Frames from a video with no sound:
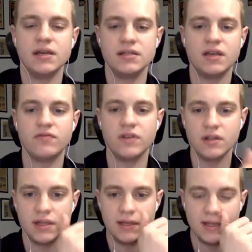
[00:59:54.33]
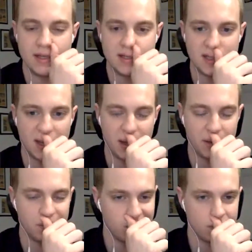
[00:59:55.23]
He definitely needs
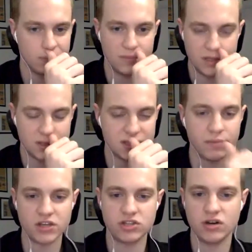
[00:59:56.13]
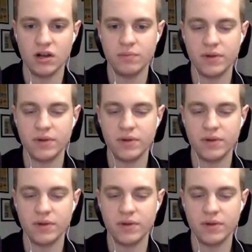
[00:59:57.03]
some extra help.